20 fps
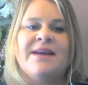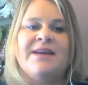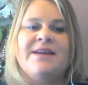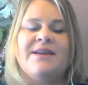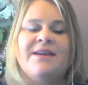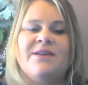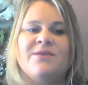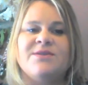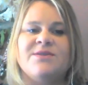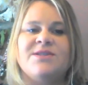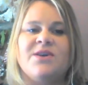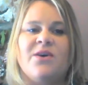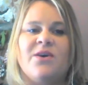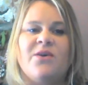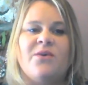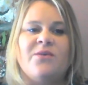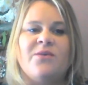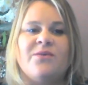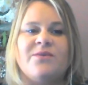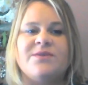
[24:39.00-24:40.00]
You know,
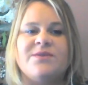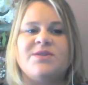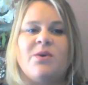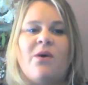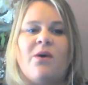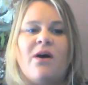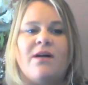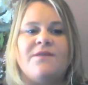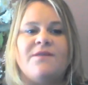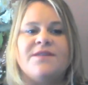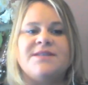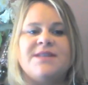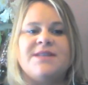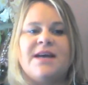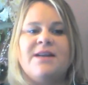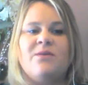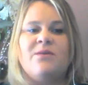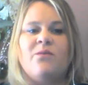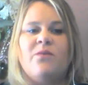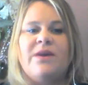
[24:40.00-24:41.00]
so all of a
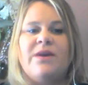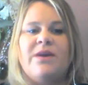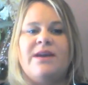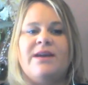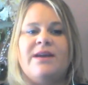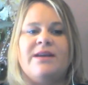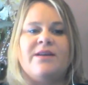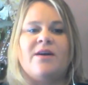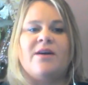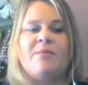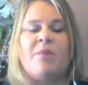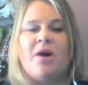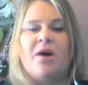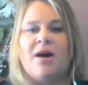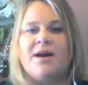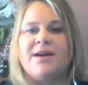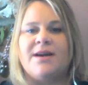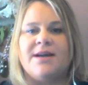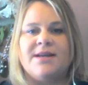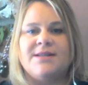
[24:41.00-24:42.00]
sudden we in our
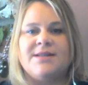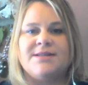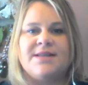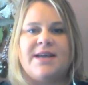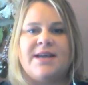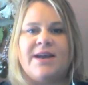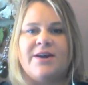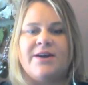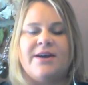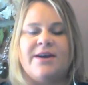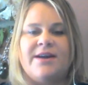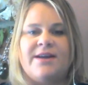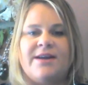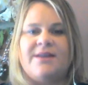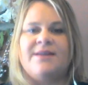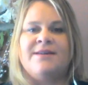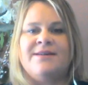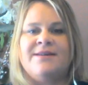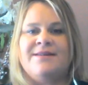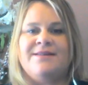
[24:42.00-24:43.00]
pockets
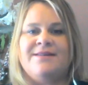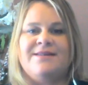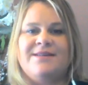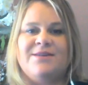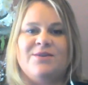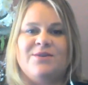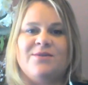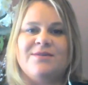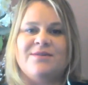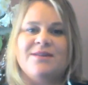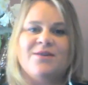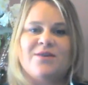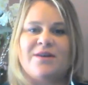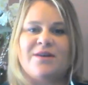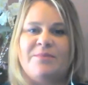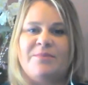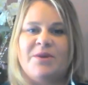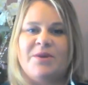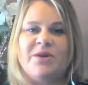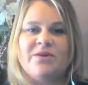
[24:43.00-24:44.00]
carry, you know, little
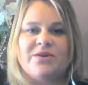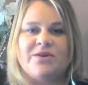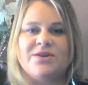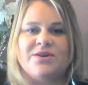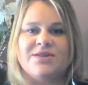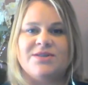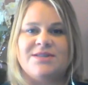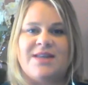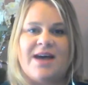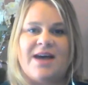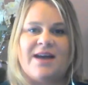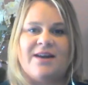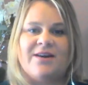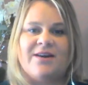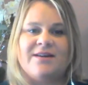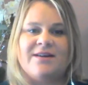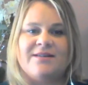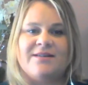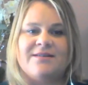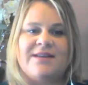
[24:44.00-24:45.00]
computers that
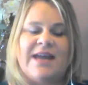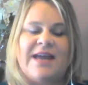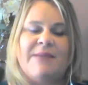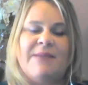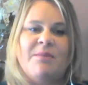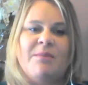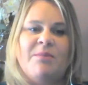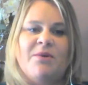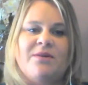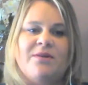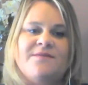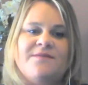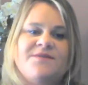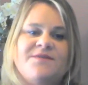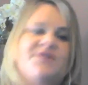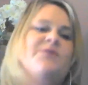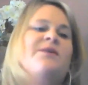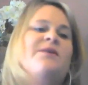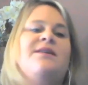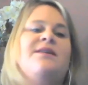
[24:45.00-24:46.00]
are capable of
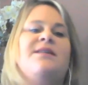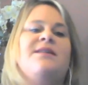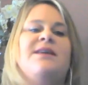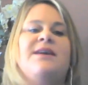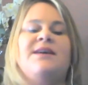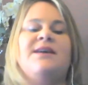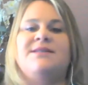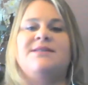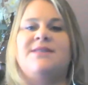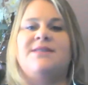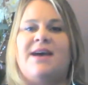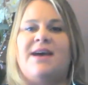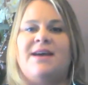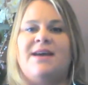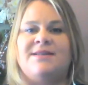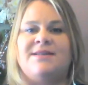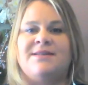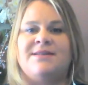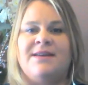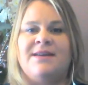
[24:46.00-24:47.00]
doing things that,